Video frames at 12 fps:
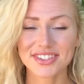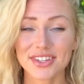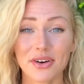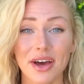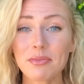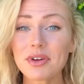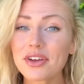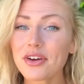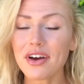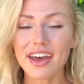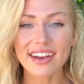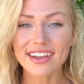So I'm going to go
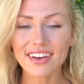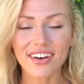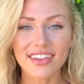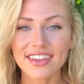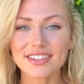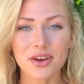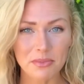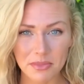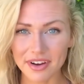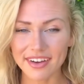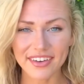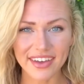ahead and call this
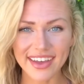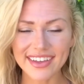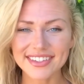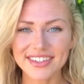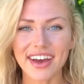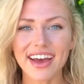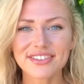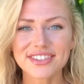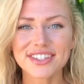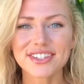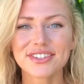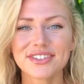homework, okay? So after
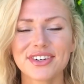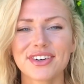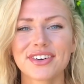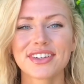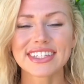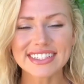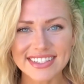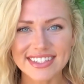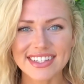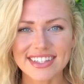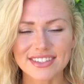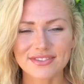you listen
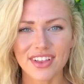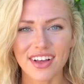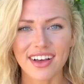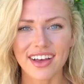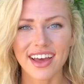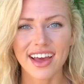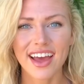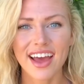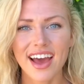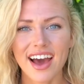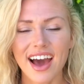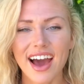to this vlog,
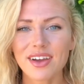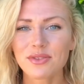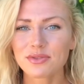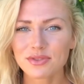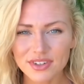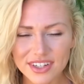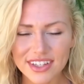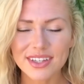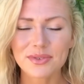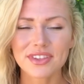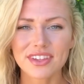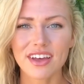I really
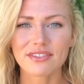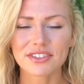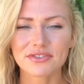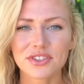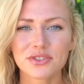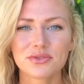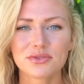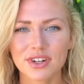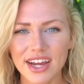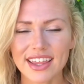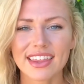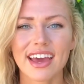would love if you
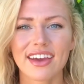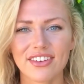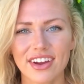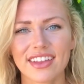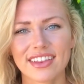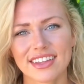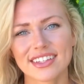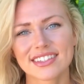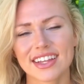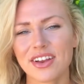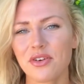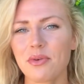write that great list.
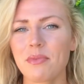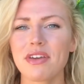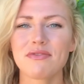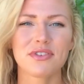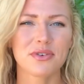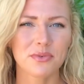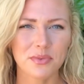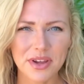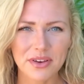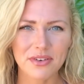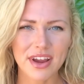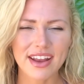I know it might feel
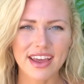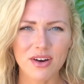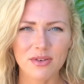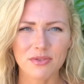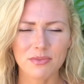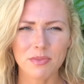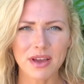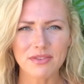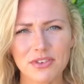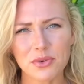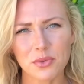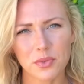weird right now. It
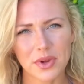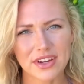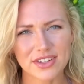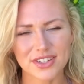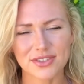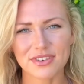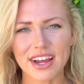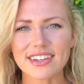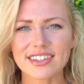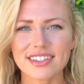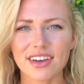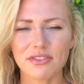feel weird to write
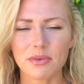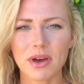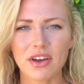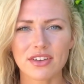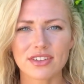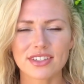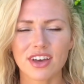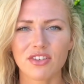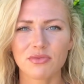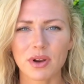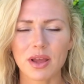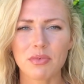stuff about
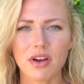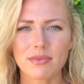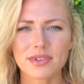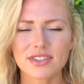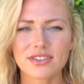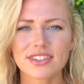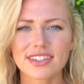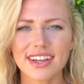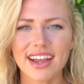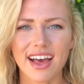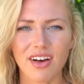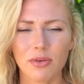yourself, but I promise you it's
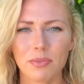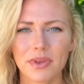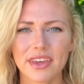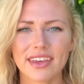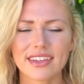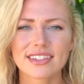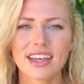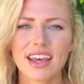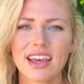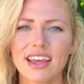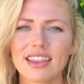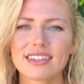gonna help, because
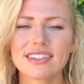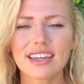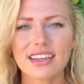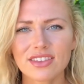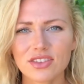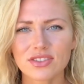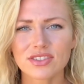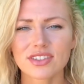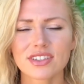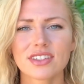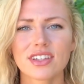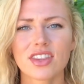the second those
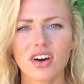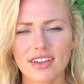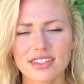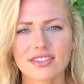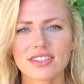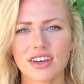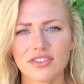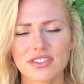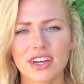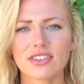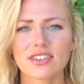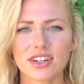thoughts of
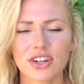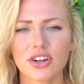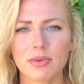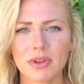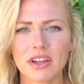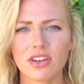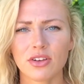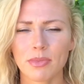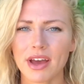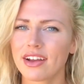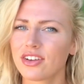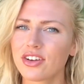self-doubt start creeping in your
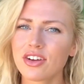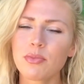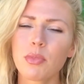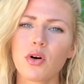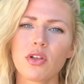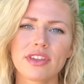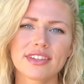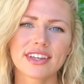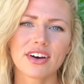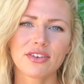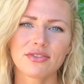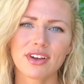mind, you're gonna pull this
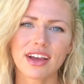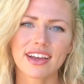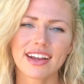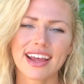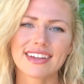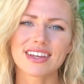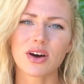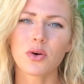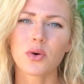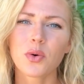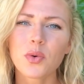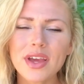out and recognize how
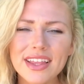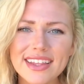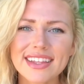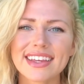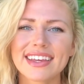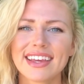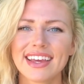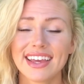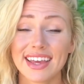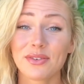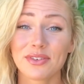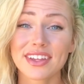quickly
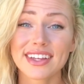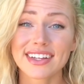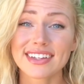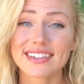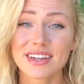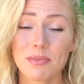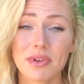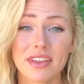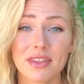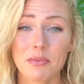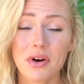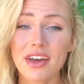it really does nip it
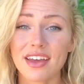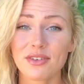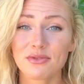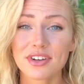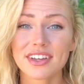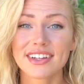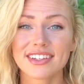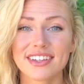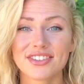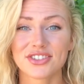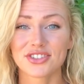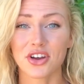in the butt. It really
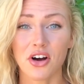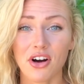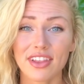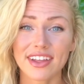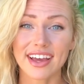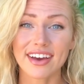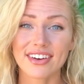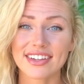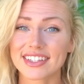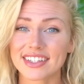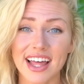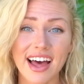does just call it out
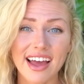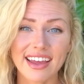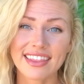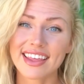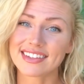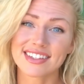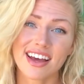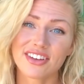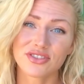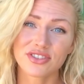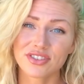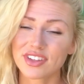as a lie, and that's not
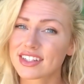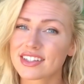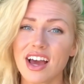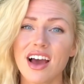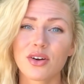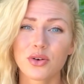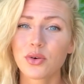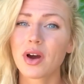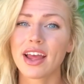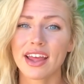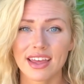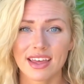true. That's not who
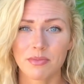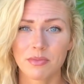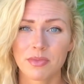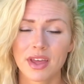I am.